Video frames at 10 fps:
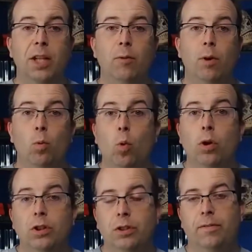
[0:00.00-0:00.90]
Small
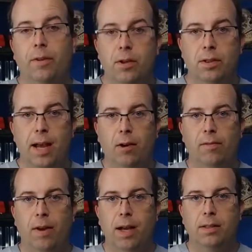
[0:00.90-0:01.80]
text looks
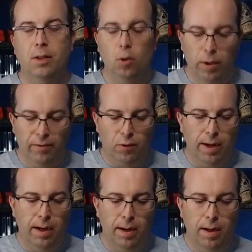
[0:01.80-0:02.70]
really hard to
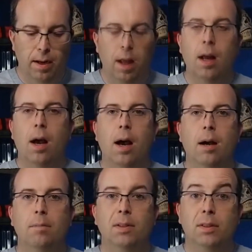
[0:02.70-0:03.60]
explain like this,
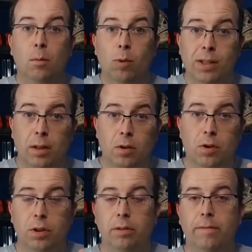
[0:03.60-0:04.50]
but the machine
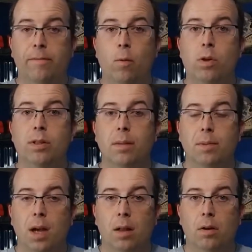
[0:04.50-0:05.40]
rewards you for your
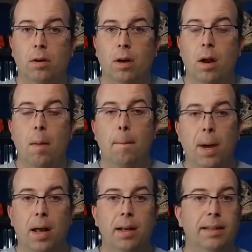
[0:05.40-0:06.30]
sacrifice. You
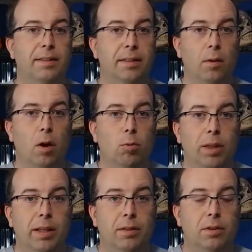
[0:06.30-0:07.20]
have traded in
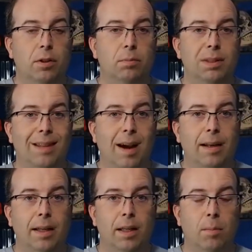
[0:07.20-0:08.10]
the built-in
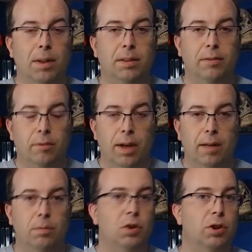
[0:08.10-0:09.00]
dial-up modem
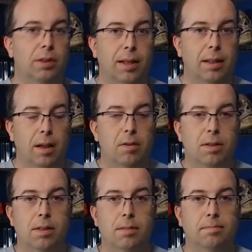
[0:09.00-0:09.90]
for some color,